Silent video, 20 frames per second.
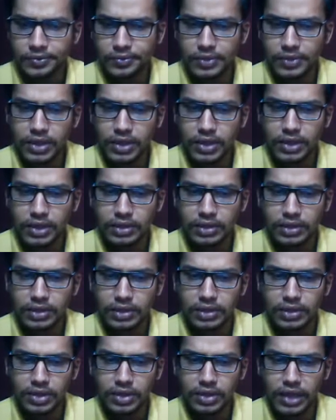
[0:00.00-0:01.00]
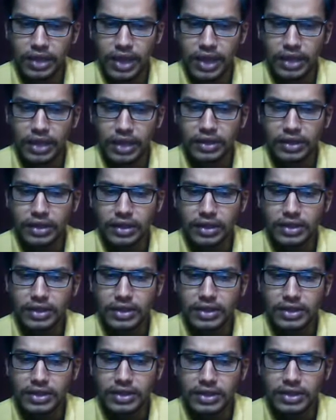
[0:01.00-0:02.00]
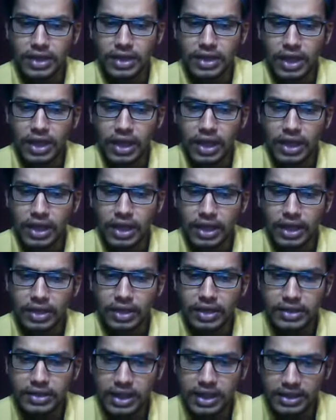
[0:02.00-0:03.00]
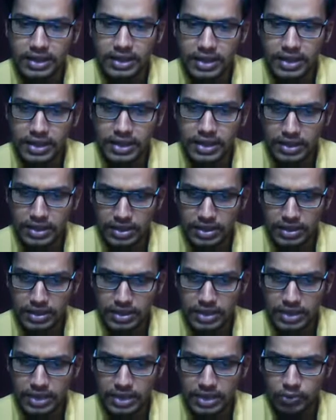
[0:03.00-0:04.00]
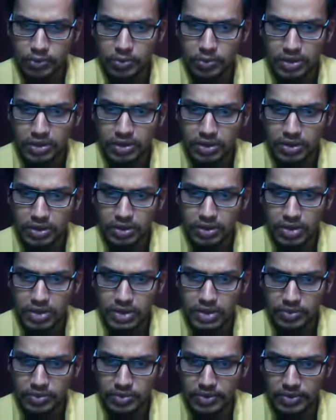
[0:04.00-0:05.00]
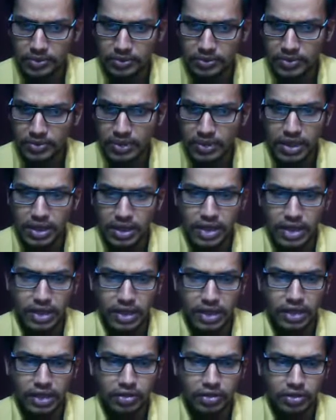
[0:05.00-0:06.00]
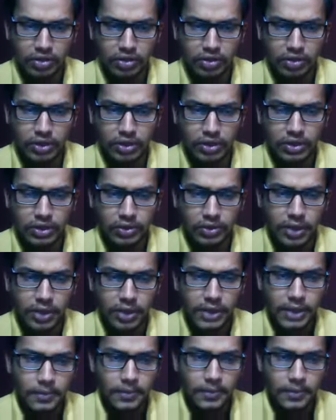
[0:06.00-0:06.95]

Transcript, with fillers: uh, and this uh, slash js slash propose.js map cannot load it. Okay,